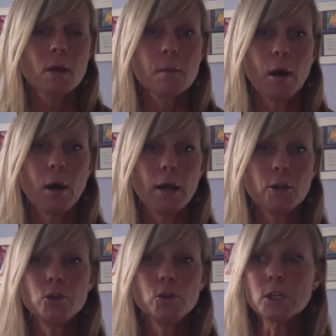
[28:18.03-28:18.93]
But
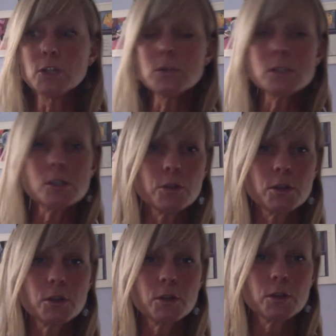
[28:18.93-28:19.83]
you can do certain
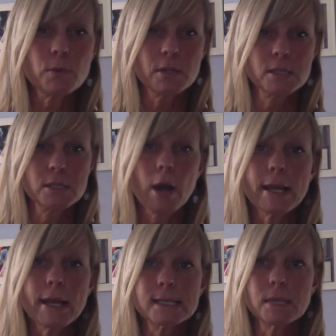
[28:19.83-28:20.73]
things with these
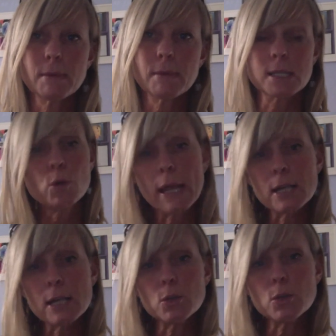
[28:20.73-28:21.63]
broadcast emails that you
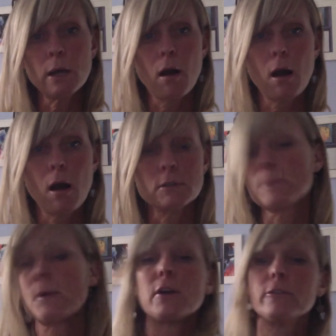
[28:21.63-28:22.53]
can't do in an
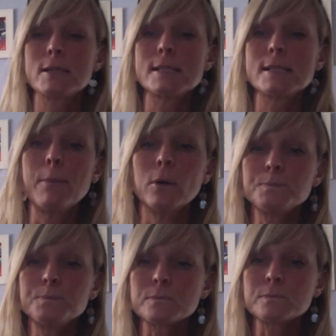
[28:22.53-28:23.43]
autoresponder. For example,
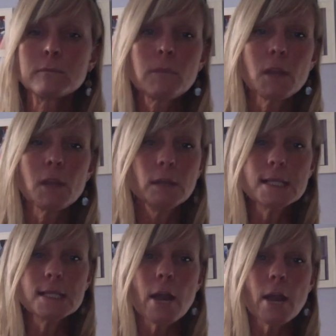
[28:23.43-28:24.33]
let's
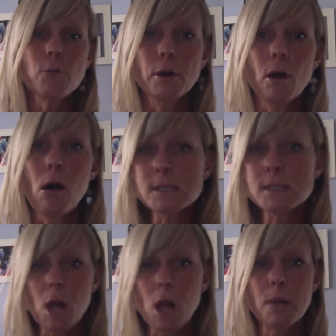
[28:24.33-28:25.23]
say I wrote an awesome
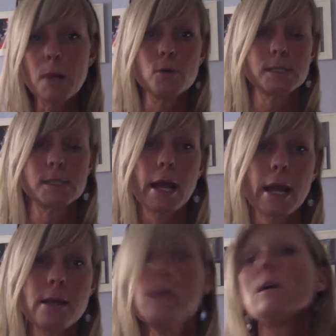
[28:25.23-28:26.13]
blog post today.
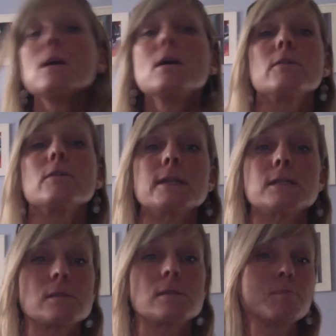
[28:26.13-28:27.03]

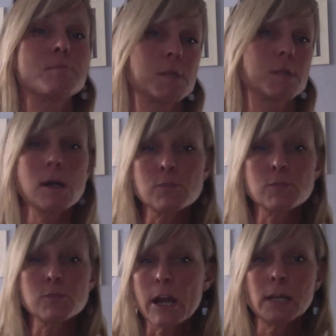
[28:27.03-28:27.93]
That's some awesome
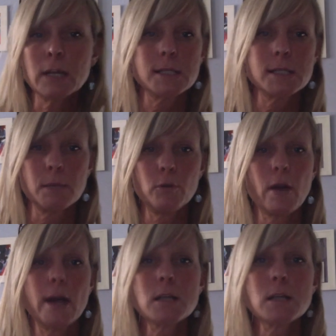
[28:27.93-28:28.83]
training that's going to
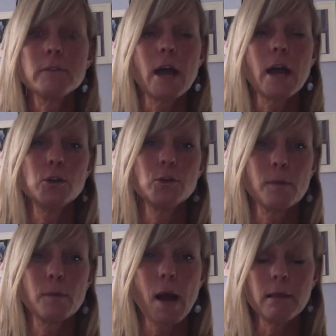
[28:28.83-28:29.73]
provide a ton of value for
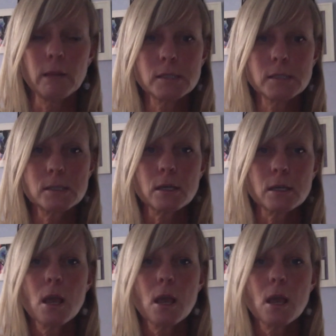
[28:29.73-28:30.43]
my list.